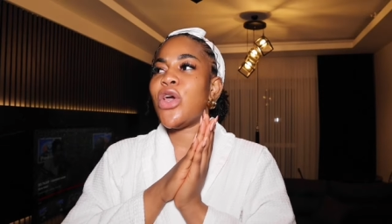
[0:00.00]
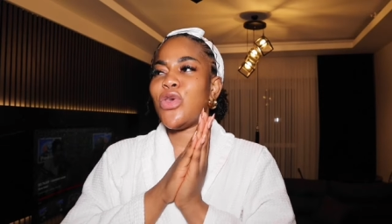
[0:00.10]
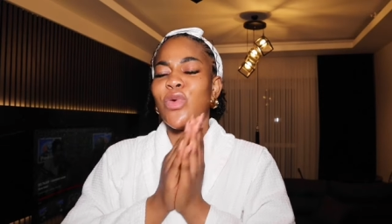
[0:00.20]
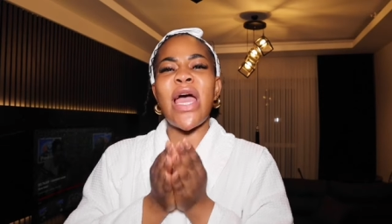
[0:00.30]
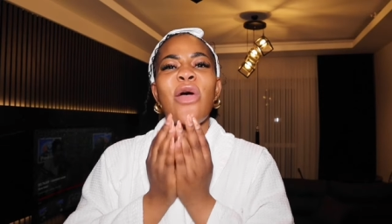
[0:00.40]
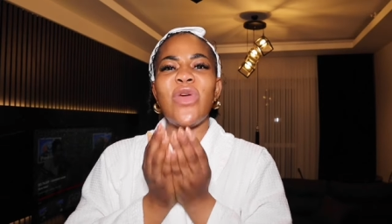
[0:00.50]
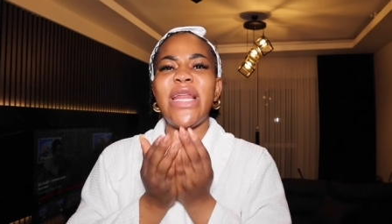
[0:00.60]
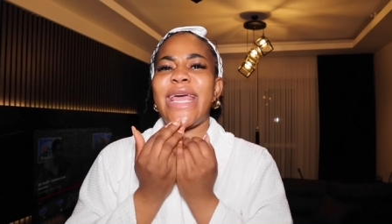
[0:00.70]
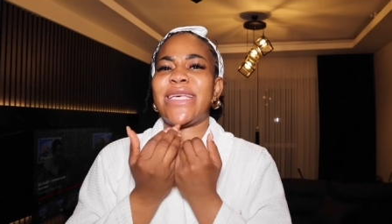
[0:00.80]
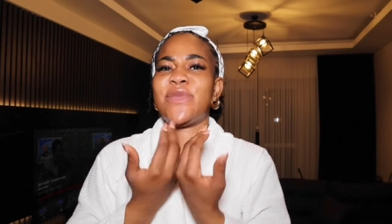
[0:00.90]
you can't
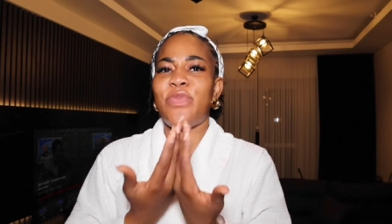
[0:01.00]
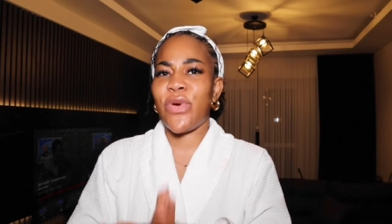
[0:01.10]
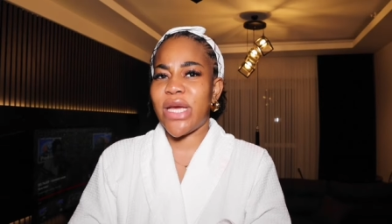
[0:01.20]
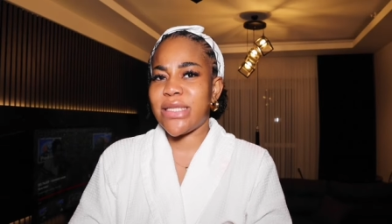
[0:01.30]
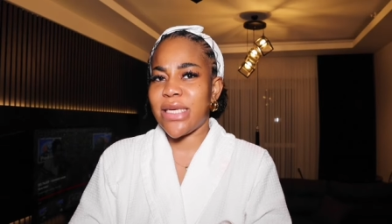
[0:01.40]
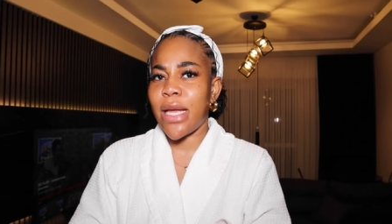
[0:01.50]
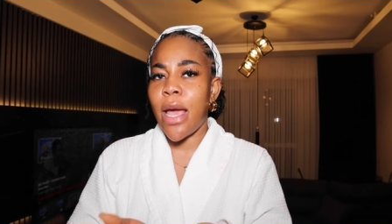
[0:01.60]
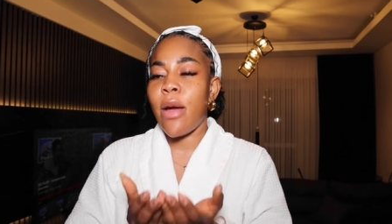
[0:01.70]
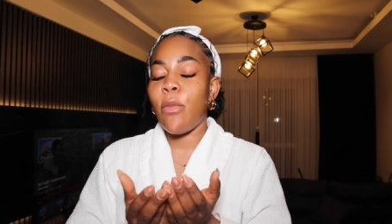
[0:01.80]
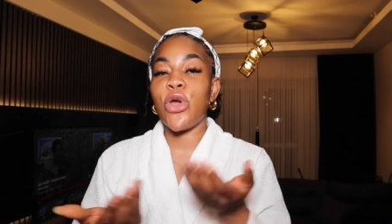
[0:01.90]
really express it,
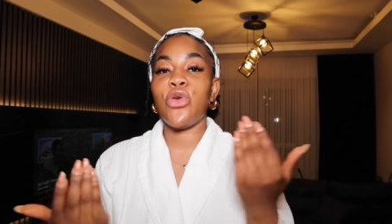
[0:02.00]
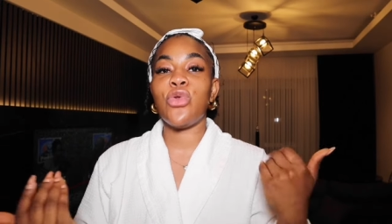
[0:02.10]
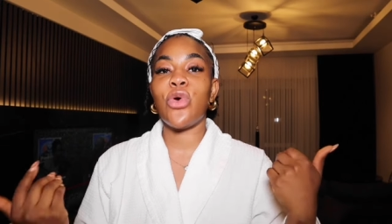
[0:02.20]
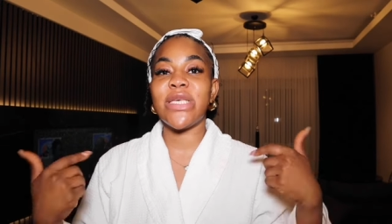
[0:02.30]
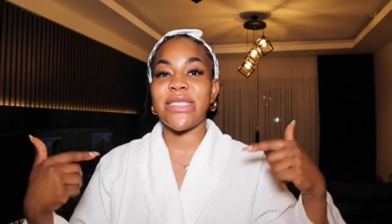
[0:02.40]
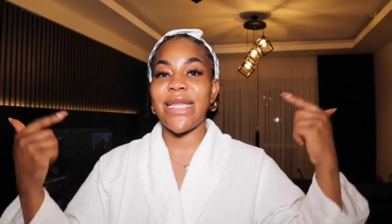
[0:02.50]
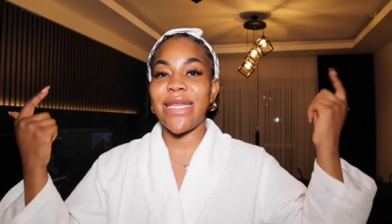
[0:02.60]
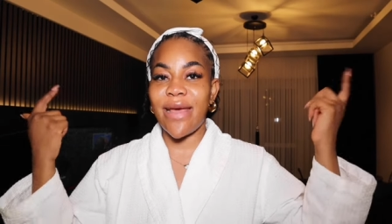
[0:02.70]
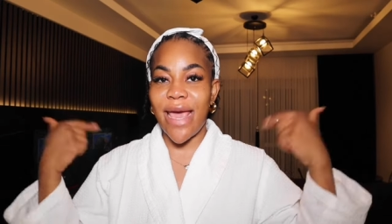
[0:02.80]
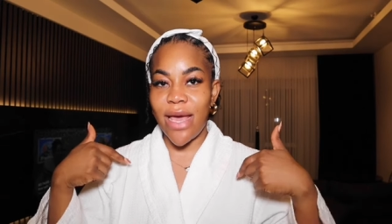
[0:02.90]
but you know it's in
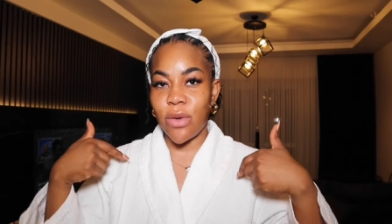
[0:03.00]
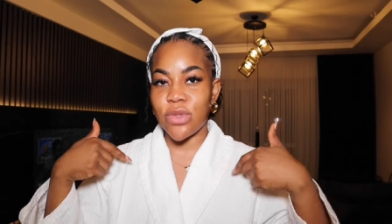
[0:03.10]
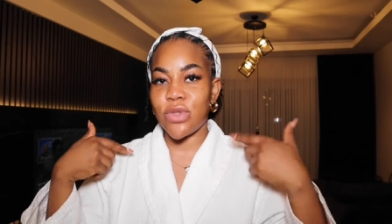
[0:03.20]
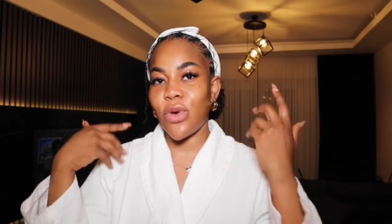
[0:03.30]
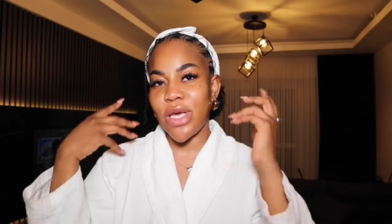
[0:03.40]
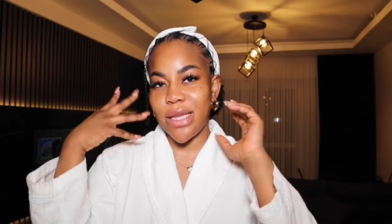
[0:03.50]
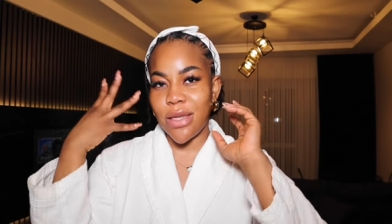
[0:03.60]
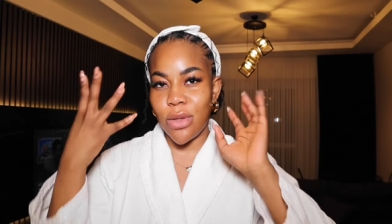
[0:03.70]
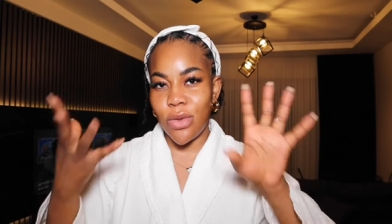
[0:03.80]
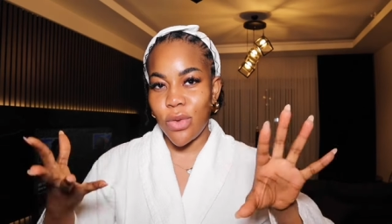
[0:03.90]
the health, not in
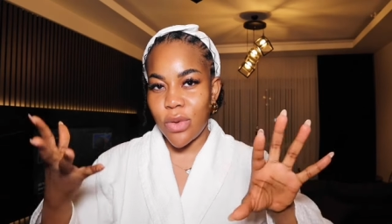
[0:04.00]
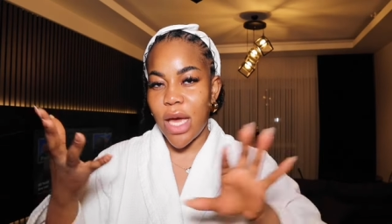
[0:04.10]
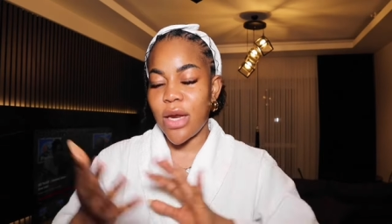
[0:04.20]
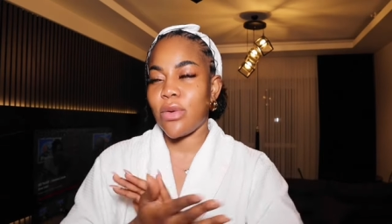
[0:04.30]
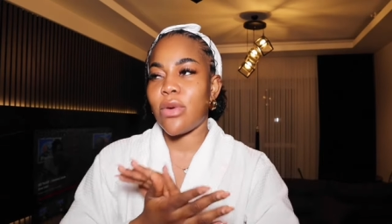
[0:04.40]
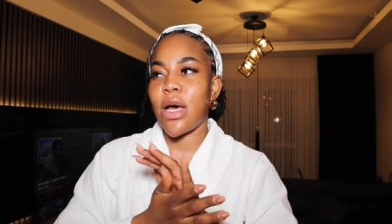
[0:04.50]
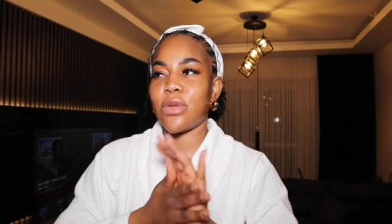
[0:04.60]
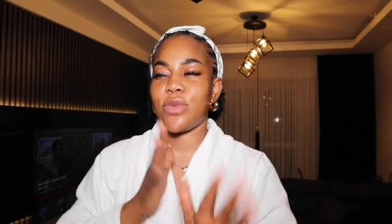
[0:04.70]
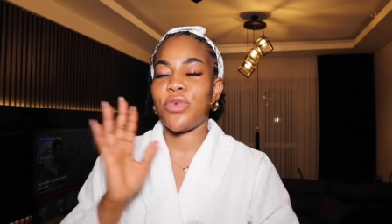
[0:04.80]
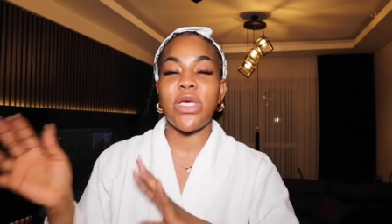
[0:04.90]
the look. I don't know how
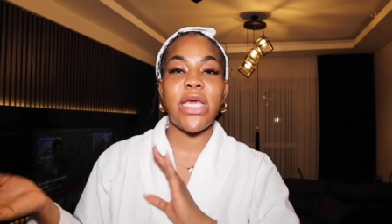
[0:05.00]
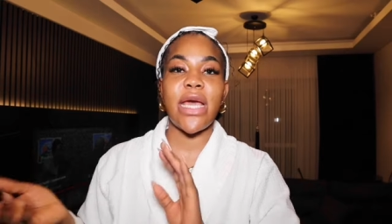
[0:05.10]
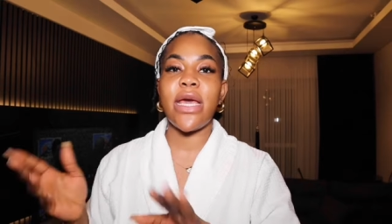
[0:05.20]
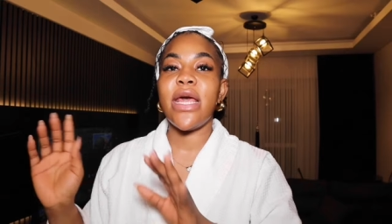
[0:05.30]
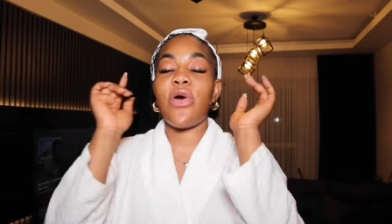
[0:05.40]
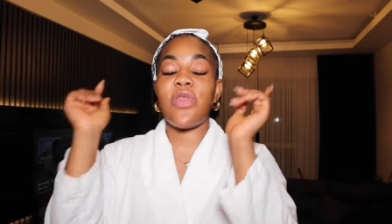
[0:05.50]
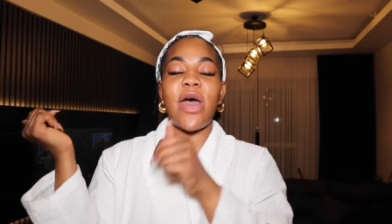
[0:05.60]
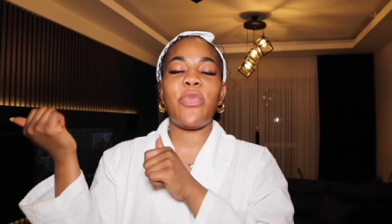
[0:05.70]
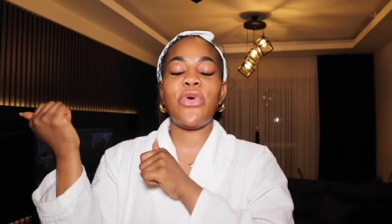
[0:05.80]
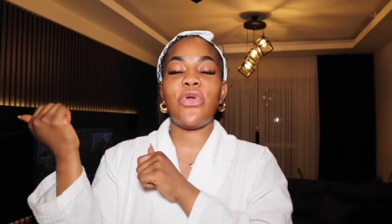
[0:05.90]
to put it here, but
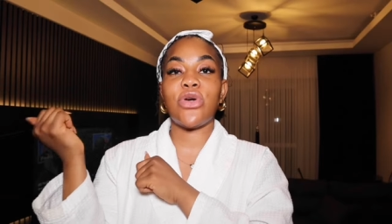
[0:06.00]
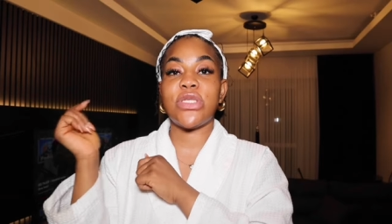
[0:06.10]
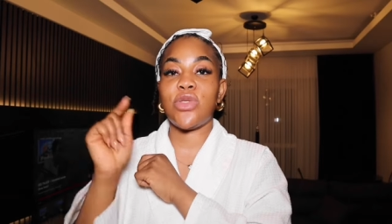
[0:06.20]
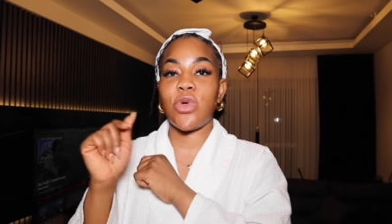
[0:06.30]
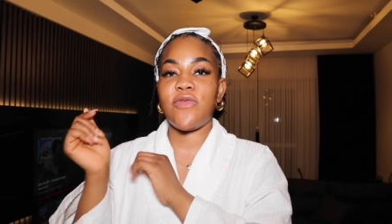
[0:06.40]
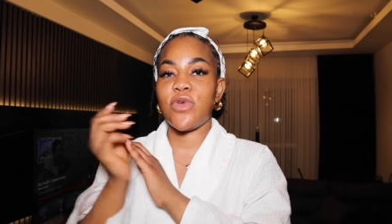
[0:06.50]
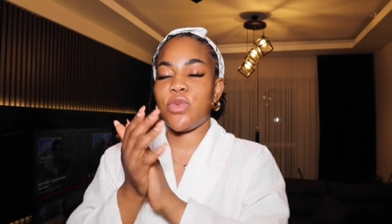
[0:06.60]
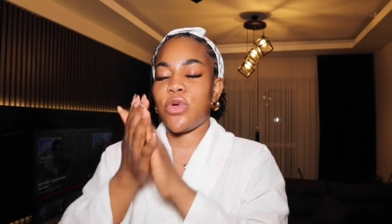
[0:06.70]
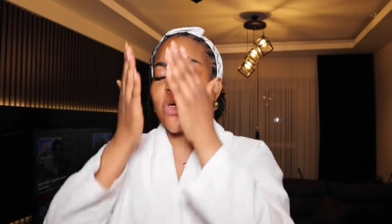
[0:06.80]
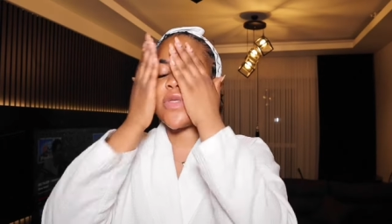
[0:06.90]
that product is one of those
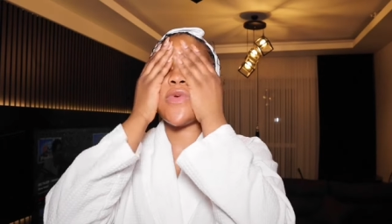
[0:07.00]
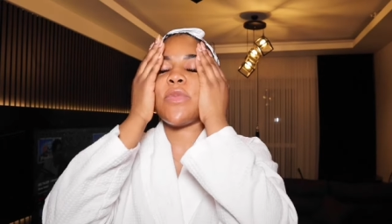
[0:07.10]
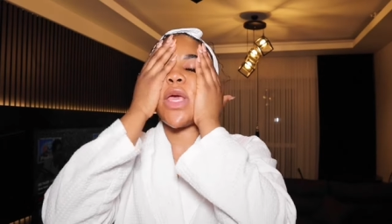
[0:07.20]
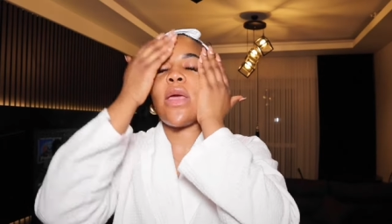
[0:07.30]
products for me.